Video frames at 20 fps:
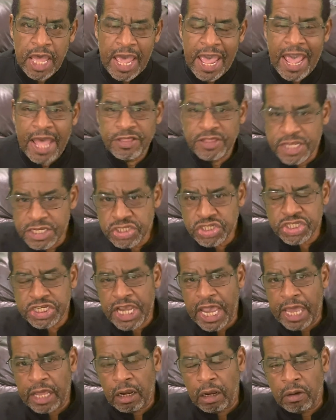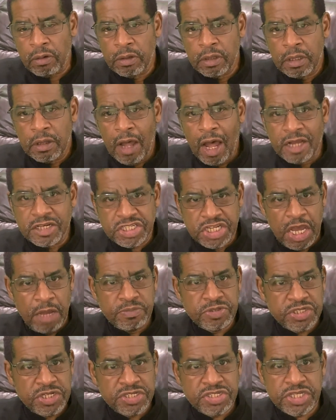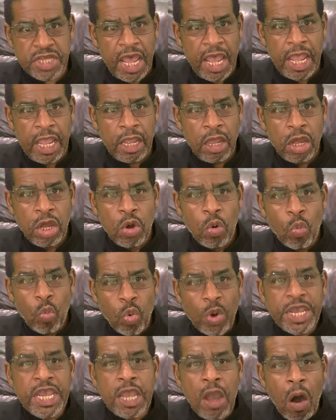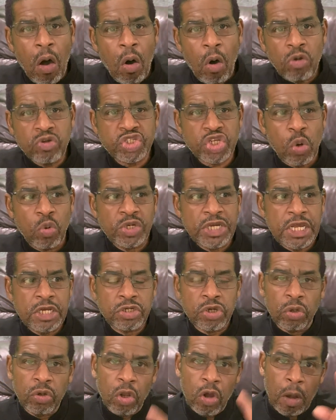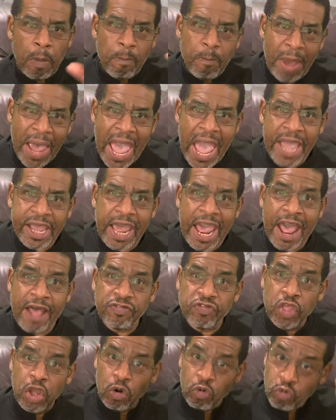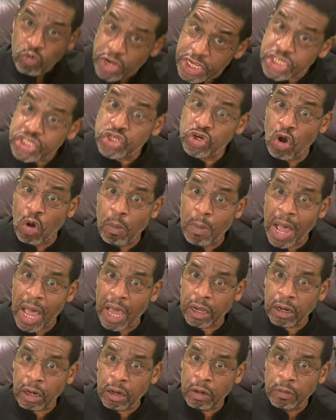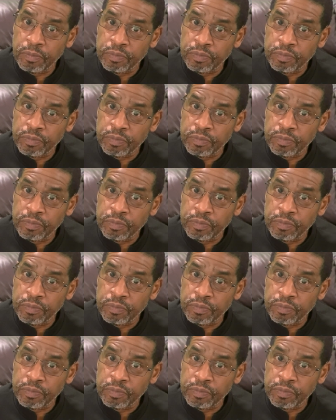And this channel attempts to say, we also need to look back at the original model